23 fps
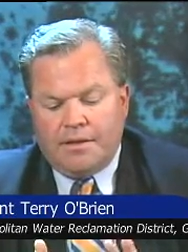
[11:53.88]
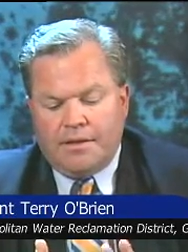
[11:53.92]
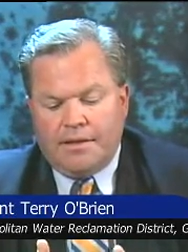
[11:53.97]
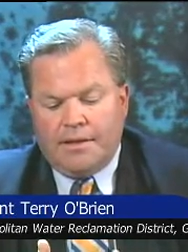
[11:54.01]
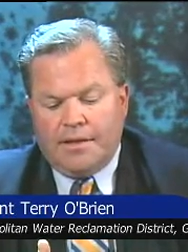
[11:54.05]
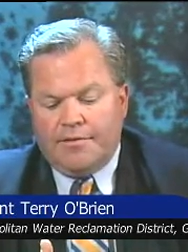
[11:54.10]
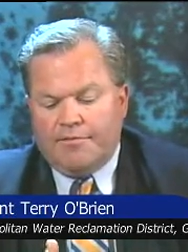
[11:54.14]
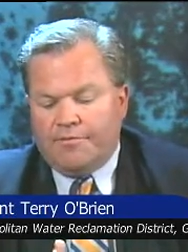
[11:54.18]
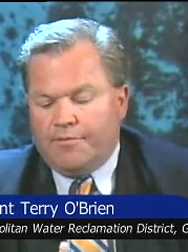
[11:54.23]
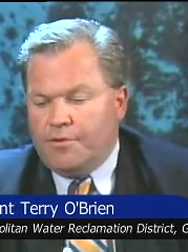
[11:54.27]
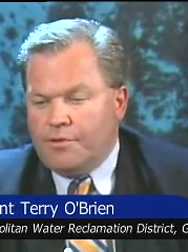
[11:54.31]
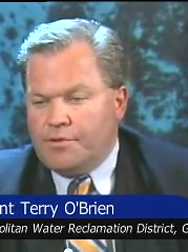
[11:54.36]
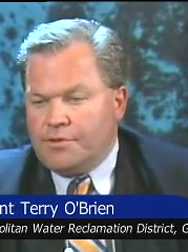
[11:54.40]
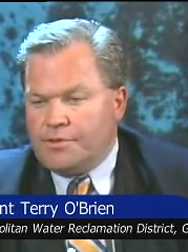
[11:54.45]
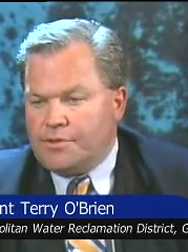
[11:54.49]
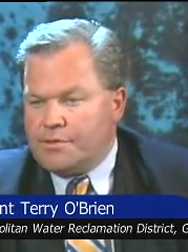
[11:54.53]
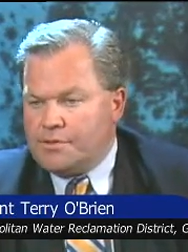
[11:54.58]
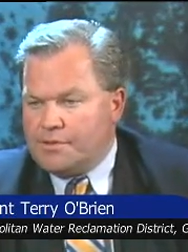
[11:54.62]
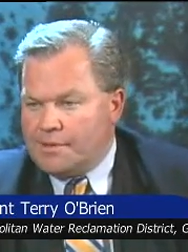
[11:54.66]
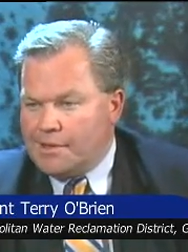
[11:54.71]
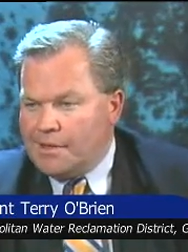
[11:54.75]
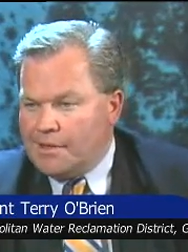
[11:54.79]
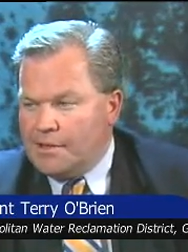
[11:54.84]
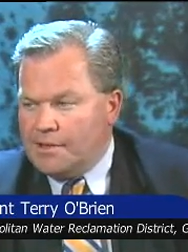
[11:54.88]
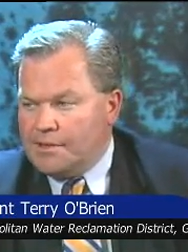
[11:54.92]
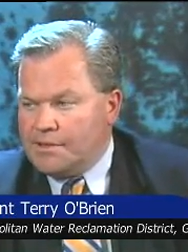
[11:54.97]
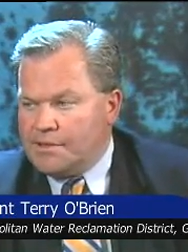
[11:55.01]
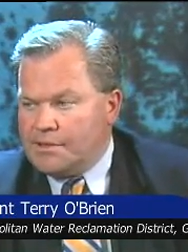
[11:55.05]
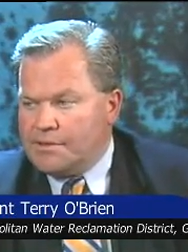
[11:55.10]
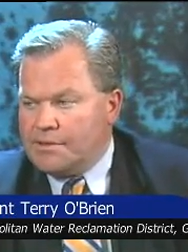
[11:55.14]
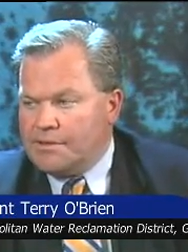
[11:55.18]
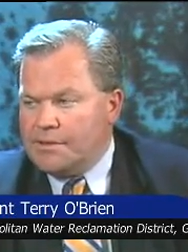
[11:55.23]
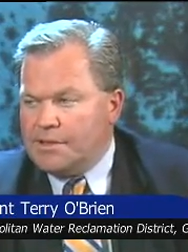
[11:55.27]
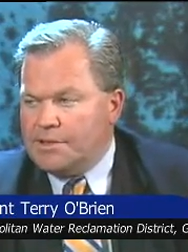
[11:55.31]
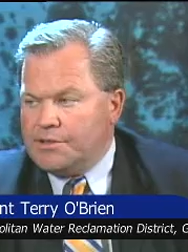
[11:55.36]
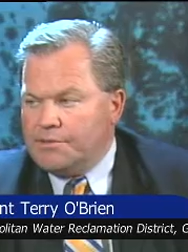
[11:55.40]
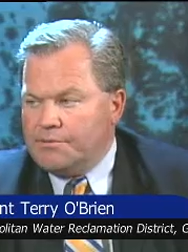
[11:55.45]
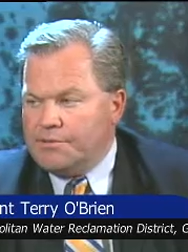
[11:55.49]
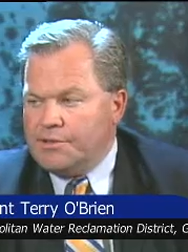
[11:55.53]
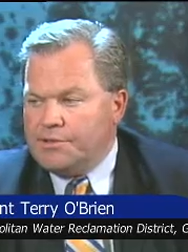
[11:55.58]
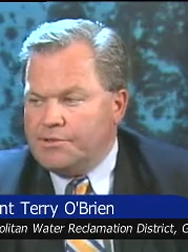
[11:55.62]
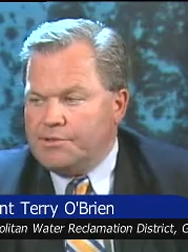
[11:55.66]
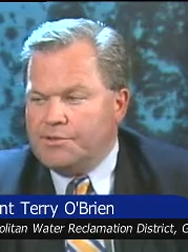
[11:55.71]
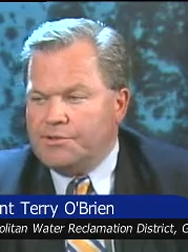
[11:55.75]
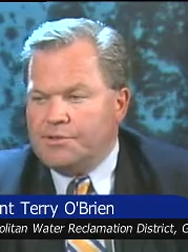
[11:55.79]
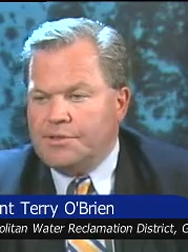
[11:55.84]
they first tell us that they're
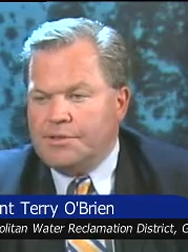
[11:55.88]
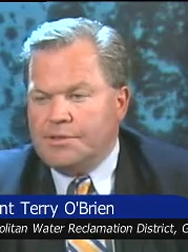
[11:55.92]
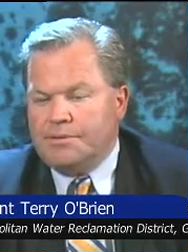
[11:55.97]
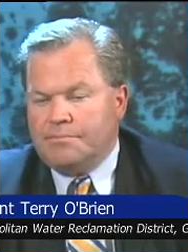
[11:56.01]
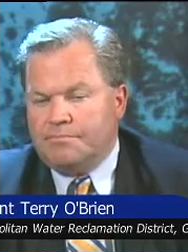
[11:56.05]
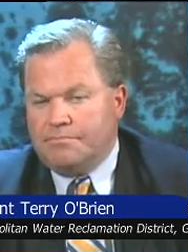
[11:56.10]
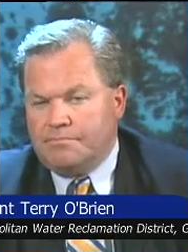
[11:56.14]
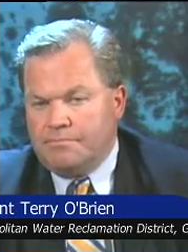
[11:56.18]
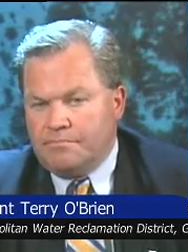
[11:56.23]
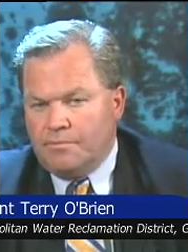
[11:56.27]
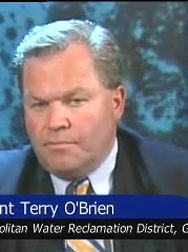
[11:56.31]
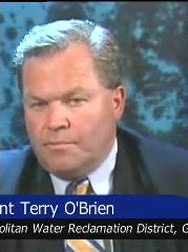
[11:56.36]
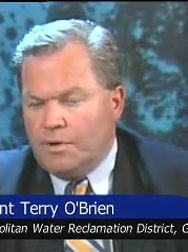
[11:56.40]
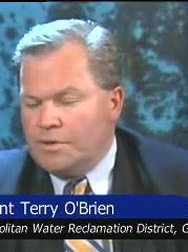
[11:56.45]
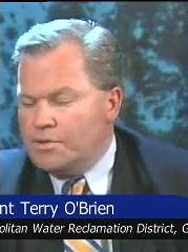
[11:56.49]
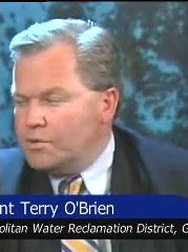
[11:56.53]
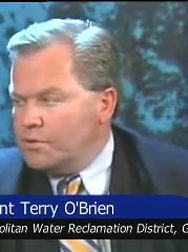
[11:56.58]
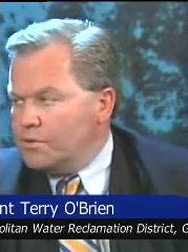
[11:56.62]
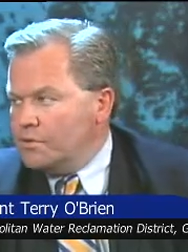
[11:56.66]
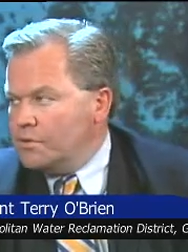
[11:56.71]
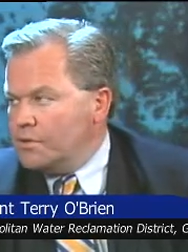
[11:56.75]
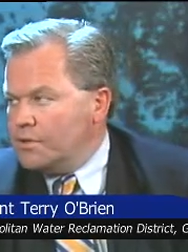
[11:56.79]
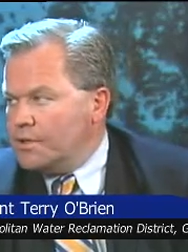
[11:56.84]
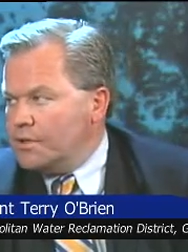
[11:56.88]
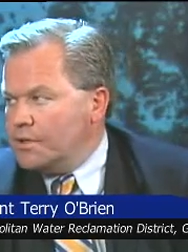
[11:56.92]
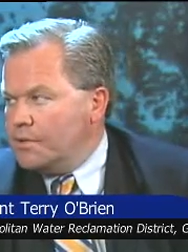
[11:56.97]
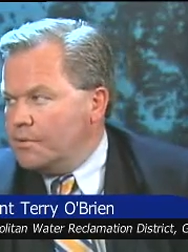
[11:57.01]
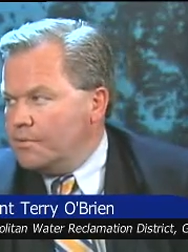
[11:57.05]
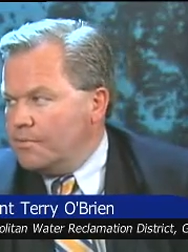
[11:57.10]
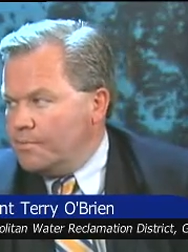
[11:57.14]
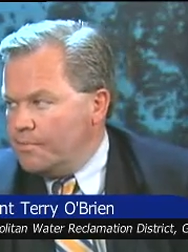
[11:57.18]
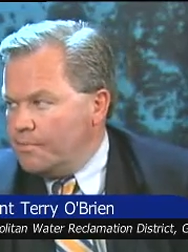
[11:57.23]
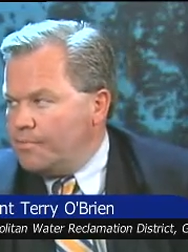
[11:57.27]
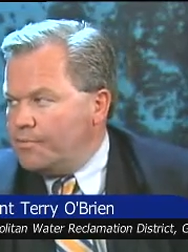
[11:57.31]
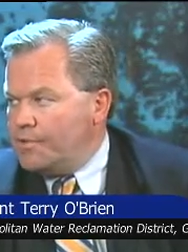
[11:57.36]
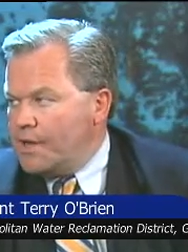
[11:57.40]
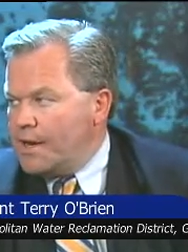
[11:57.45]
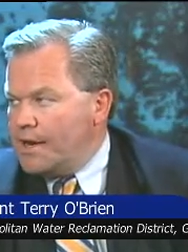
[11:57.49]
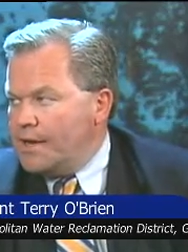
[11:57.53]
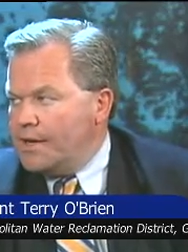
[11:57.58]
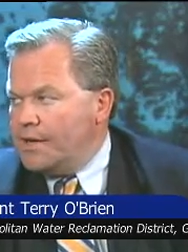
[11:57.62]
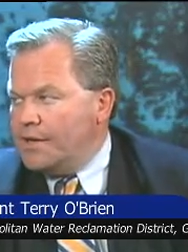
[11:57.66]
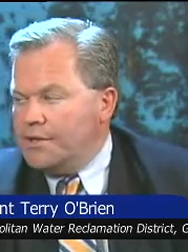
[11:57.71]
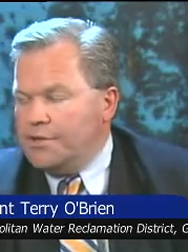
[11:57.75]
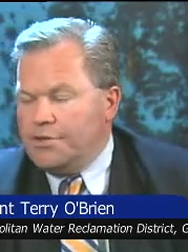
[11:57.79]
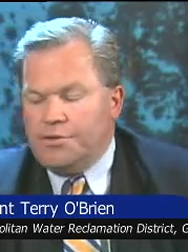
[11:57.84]
interested, what they're looking and
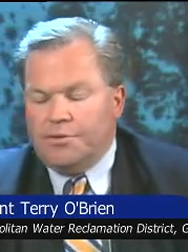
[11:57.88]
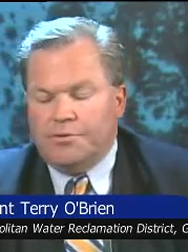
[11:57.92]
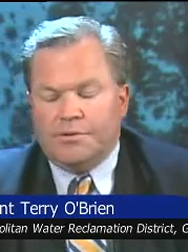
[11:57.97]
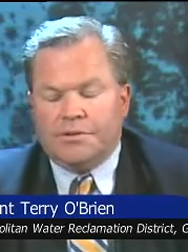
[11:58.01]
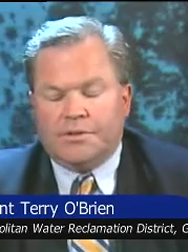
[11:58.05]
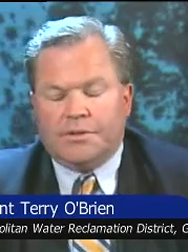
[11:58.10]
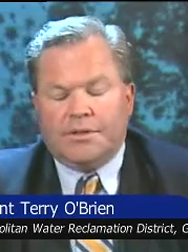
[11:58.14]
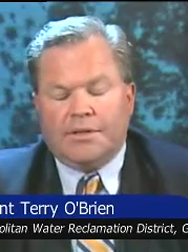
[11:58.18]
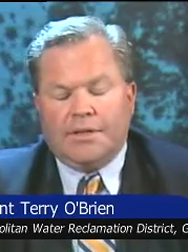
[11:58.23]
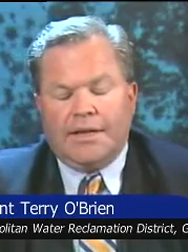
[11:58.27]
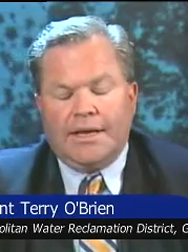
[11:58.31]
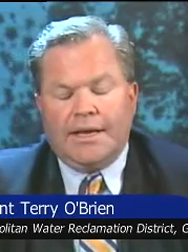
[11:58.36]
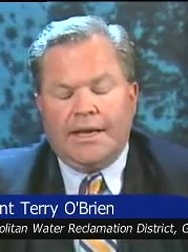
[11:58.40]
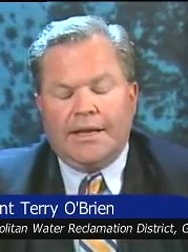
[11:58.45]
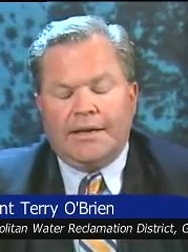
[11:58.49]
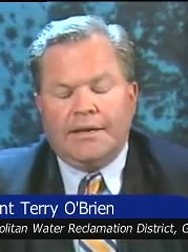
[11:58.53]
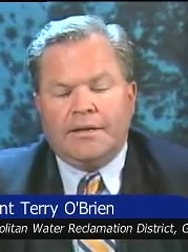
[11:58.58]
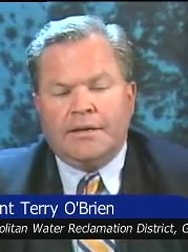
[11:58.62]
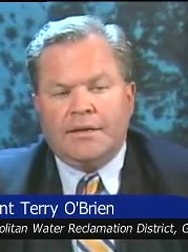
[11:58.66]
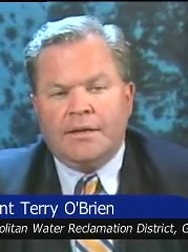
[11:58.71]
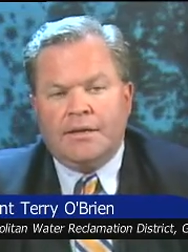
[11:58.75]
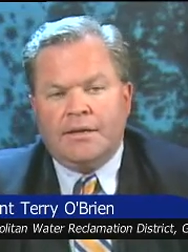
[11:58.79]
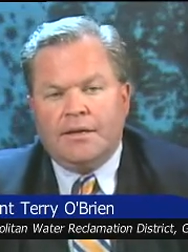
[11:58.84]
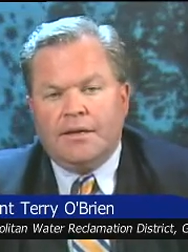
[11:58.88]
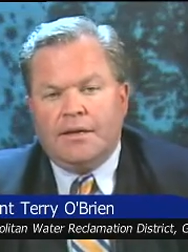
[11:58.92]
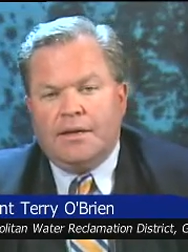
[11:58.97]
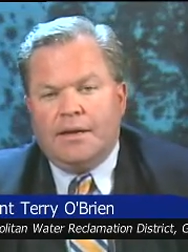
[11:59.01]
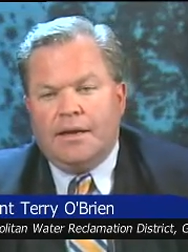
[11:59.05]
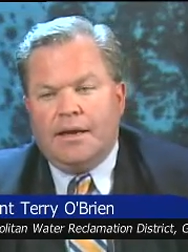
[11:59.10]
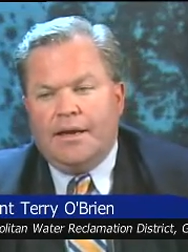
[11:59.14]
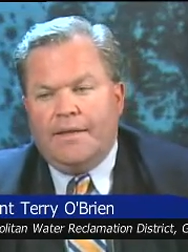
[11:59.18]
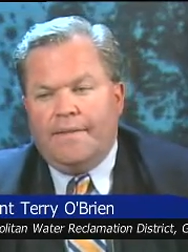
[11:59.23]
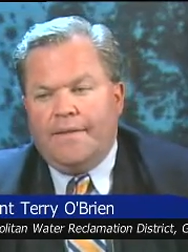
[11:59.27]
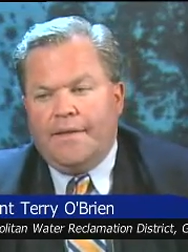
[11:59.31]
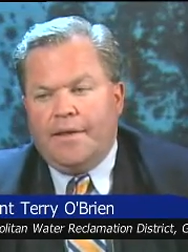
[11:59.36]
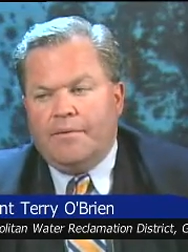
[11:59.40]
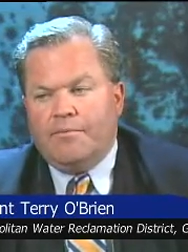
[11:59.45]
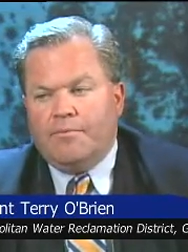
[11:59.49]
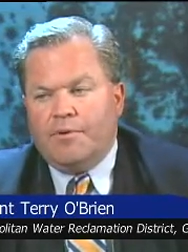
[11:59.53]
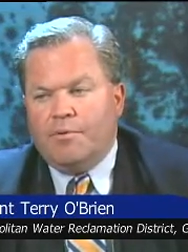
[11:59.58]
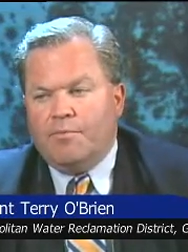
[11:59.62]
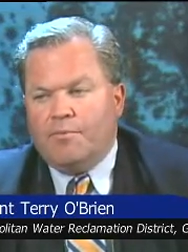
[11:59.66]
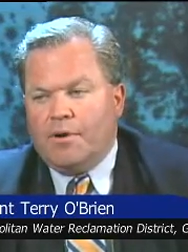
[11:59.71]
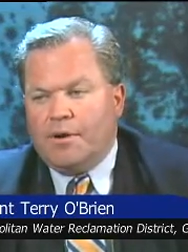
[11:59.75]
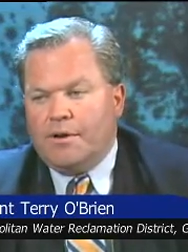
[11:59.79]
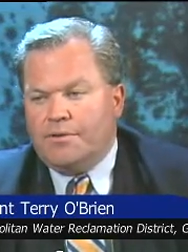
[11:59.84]
planning to do with the land and then
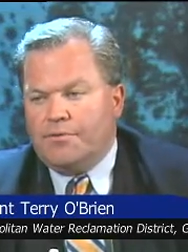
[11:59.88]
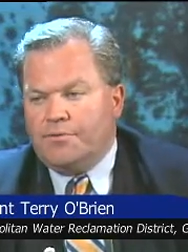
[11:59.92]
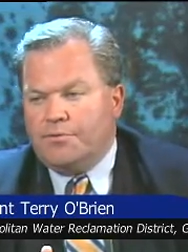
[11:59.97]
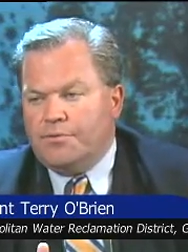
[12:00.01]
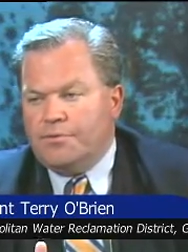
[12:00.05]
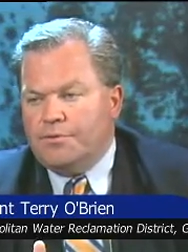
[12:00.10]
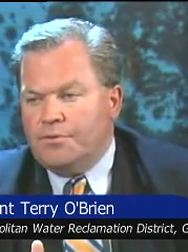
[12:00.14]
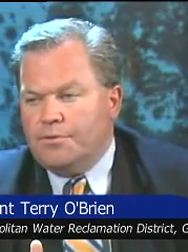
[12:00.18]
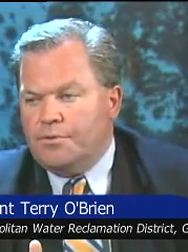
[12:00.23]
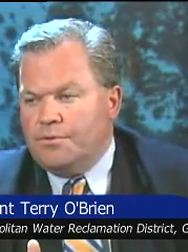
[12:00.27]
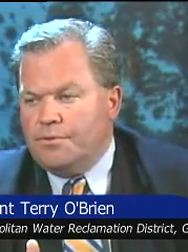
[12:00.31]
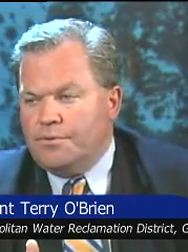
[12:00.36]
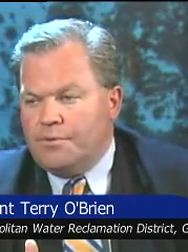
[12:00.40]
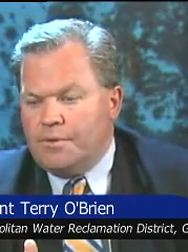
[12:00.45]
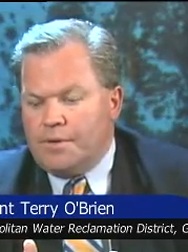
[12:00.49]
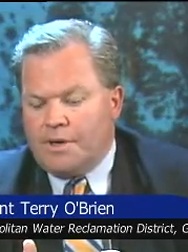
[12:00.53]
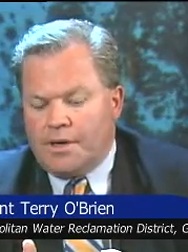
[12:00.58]
we run it through